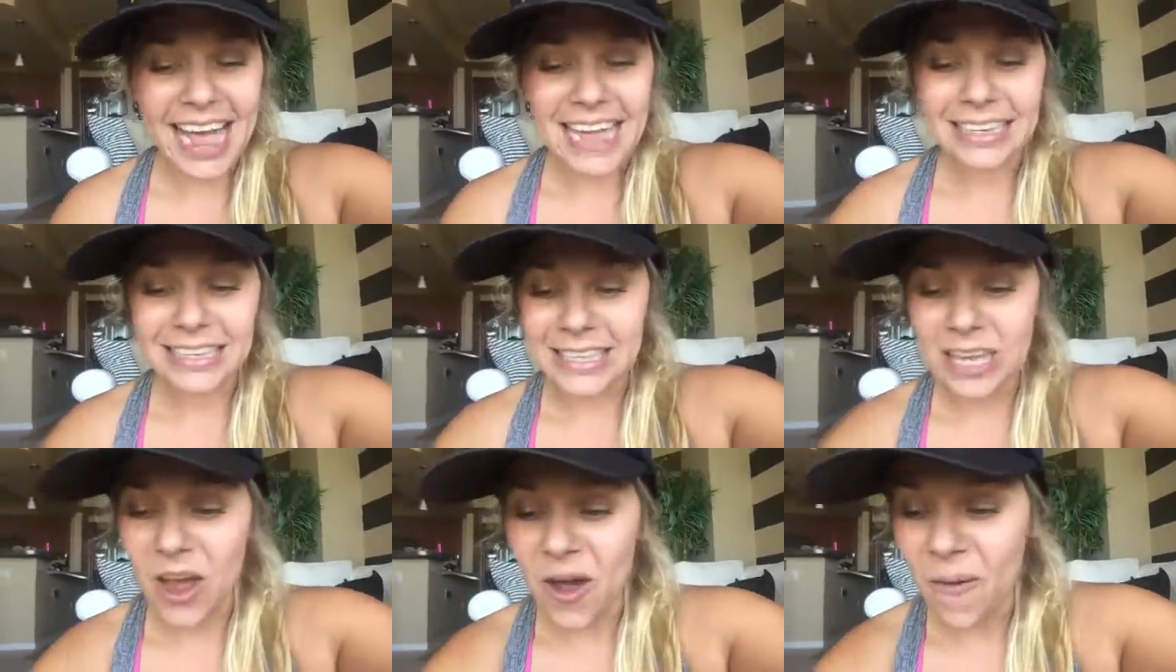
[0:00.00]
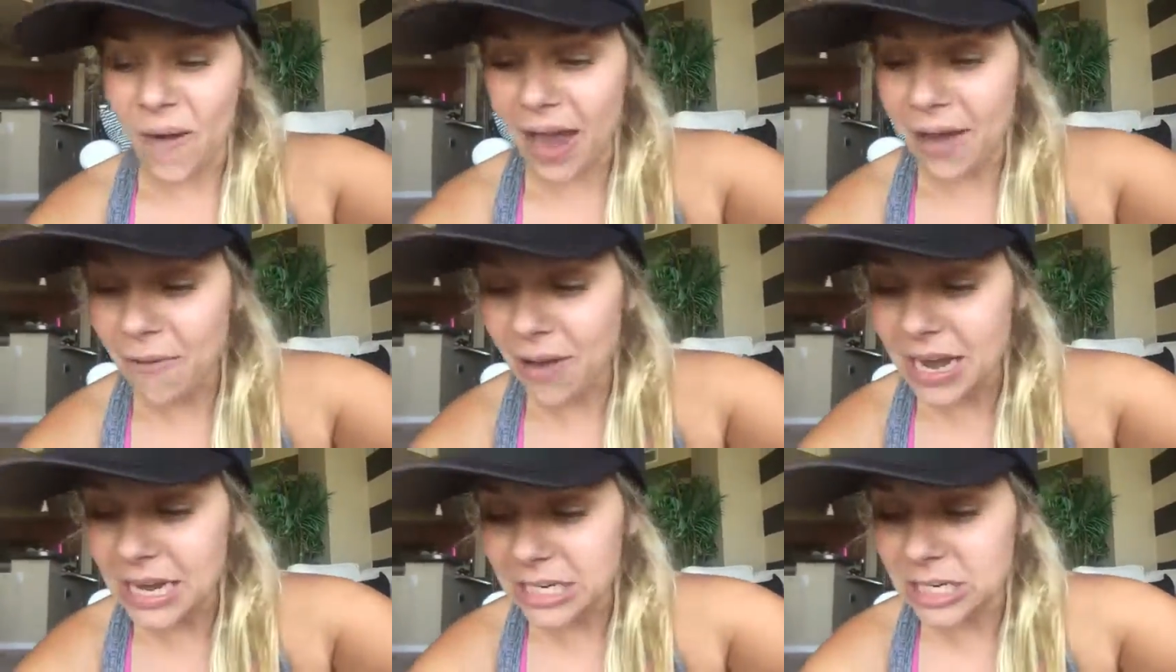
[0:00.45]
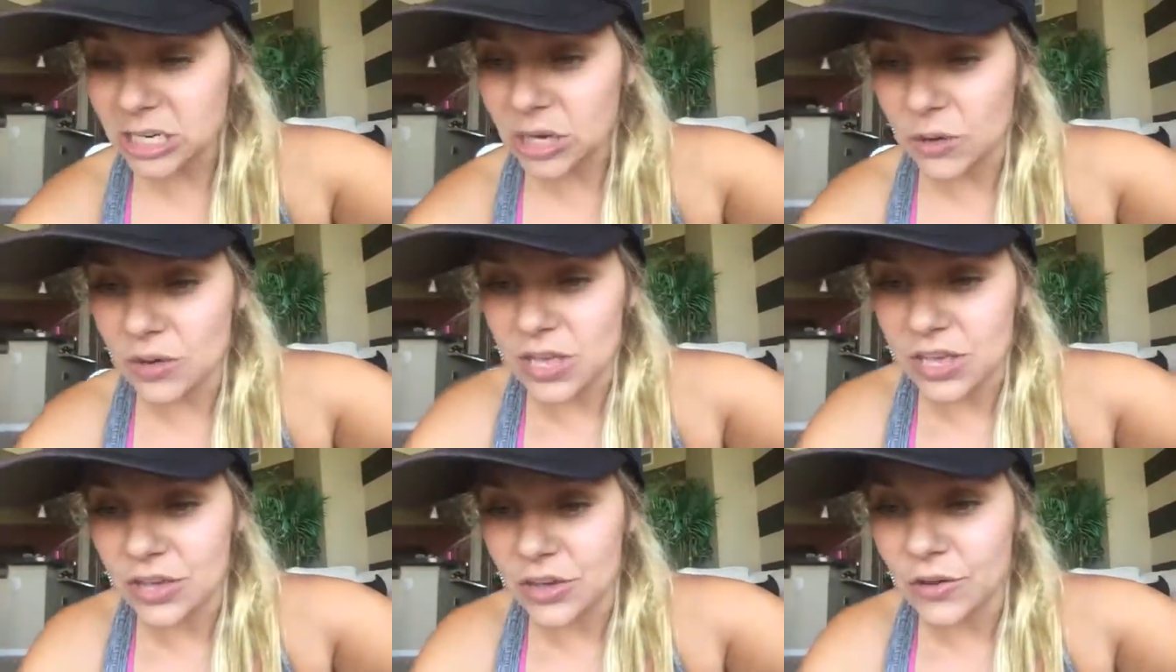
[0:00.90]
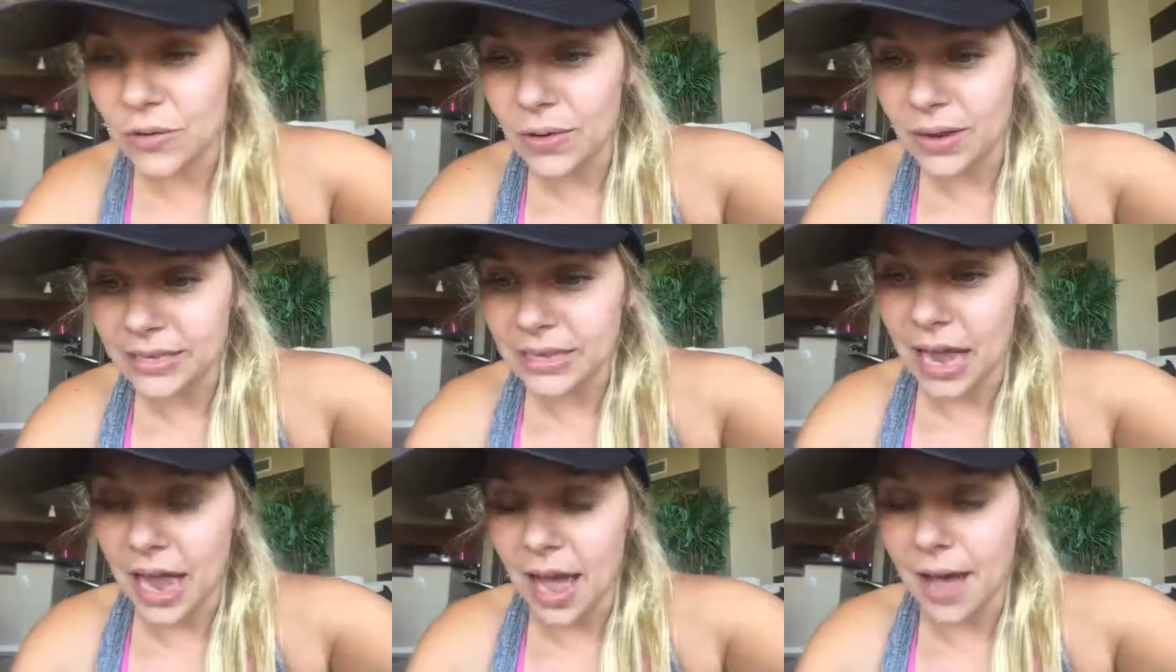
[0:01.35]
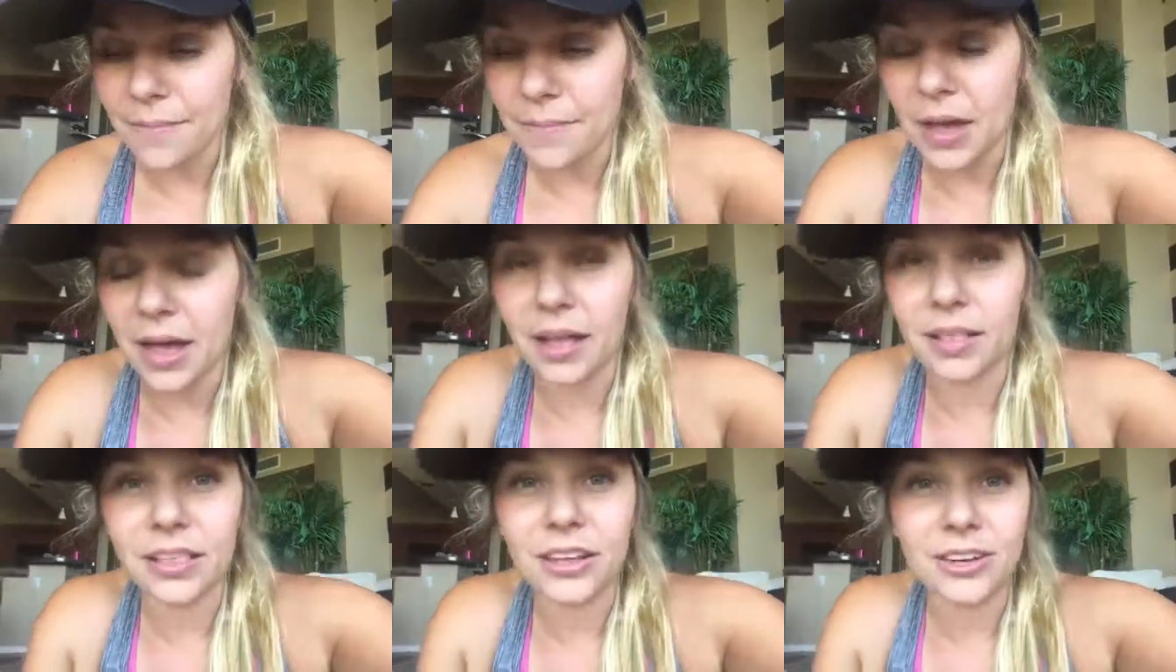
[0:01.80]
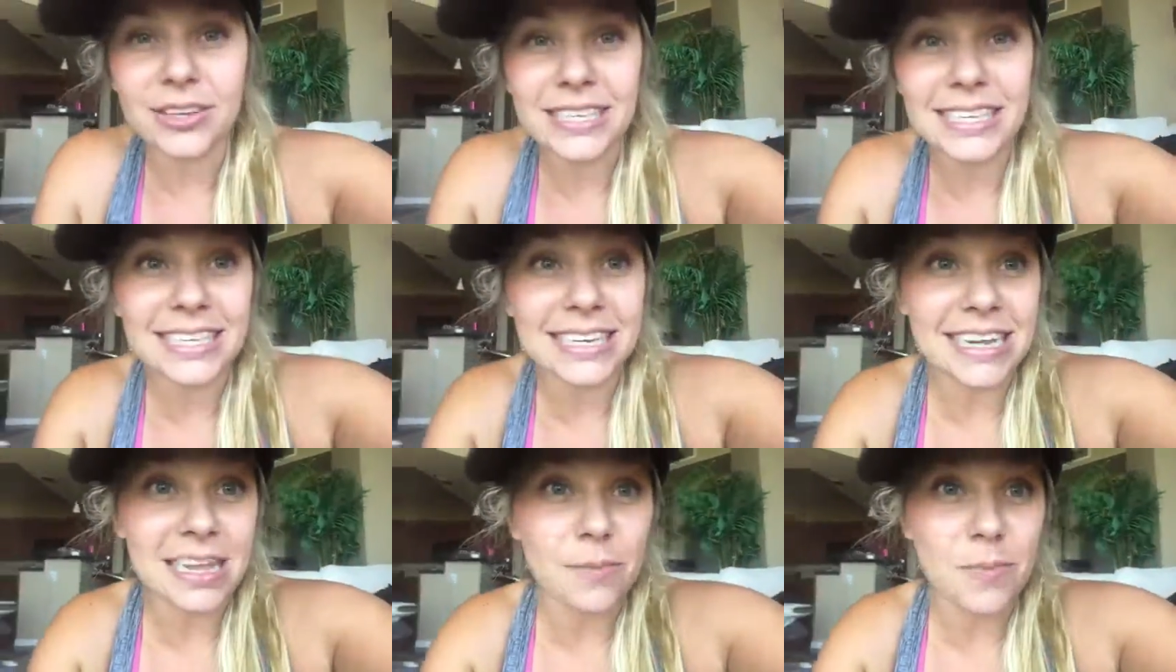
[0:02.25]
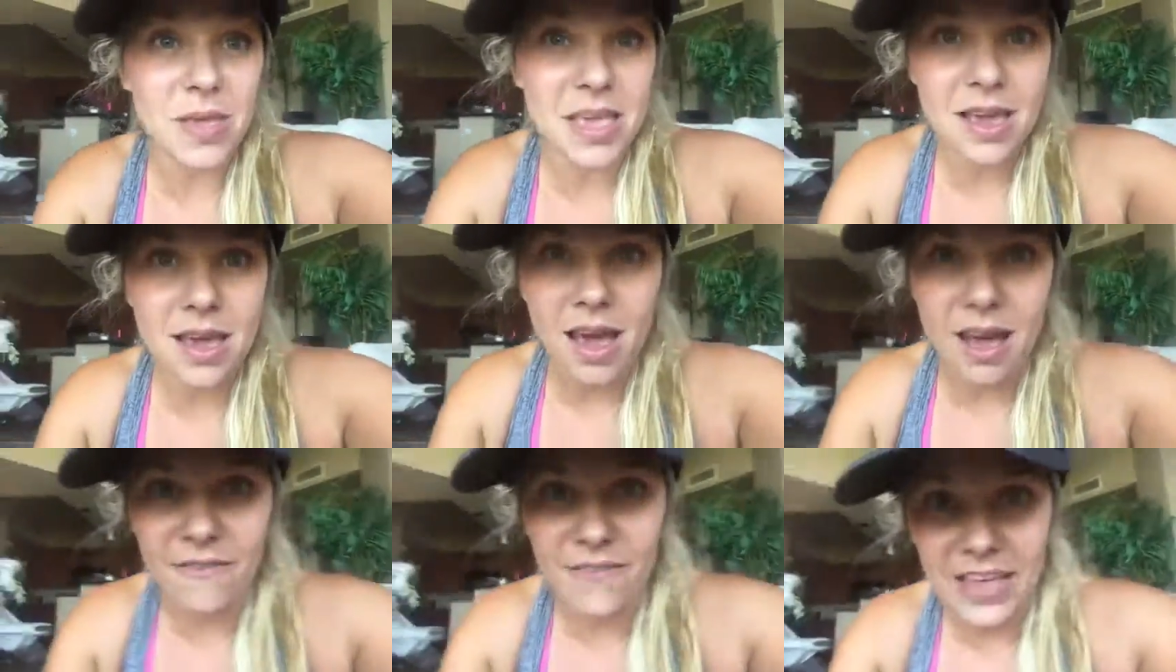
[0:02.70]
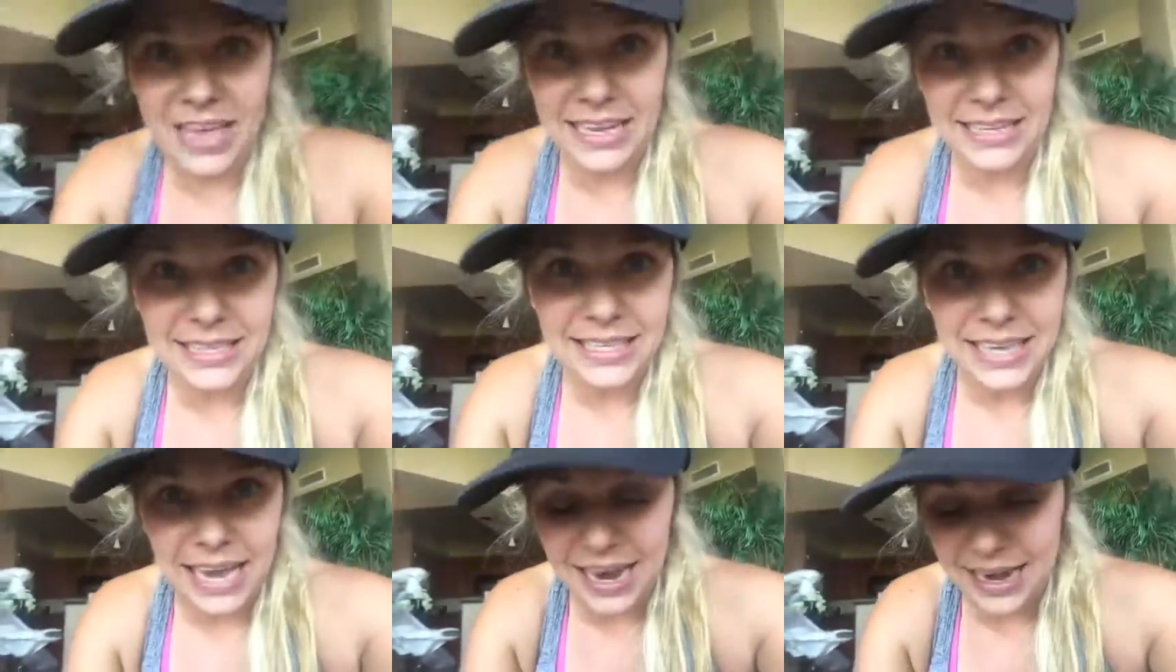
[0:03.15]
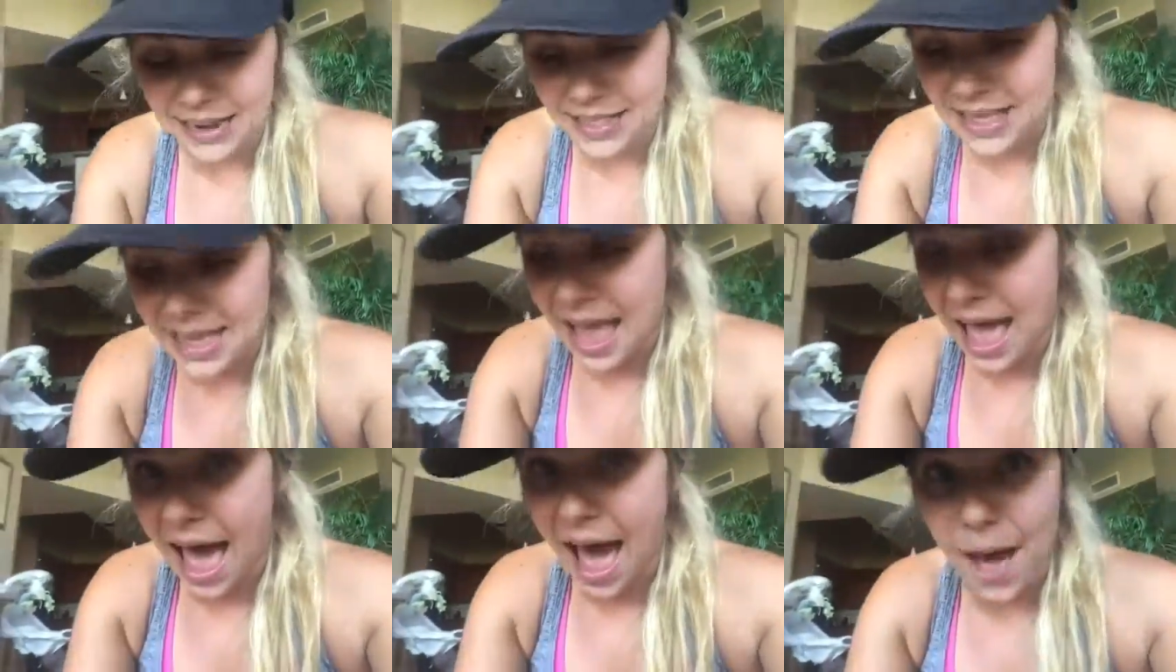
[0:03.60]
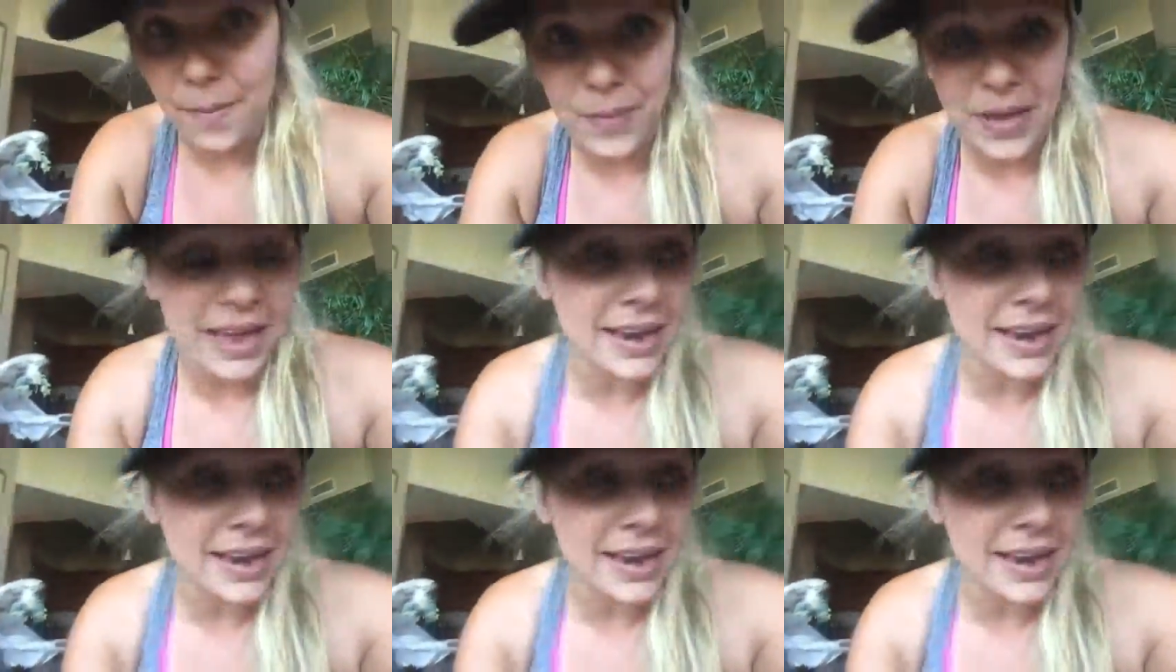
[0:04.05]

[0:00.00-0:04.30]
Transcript: So I want to show you um, a little sneak peek of inside the app.